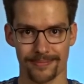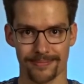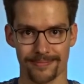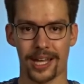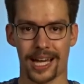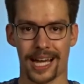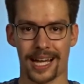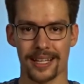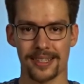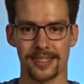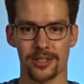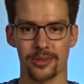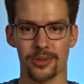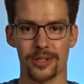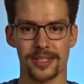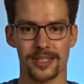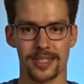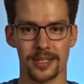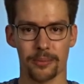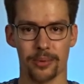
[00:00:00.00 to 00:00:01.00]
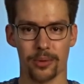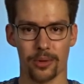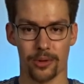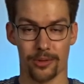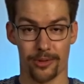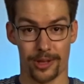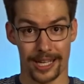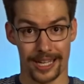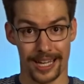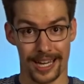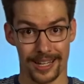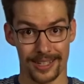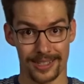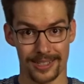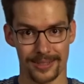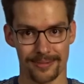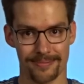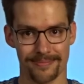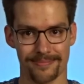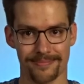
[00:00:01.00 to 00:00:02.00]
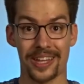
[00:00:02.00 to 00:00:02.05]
The answer is simple they can't.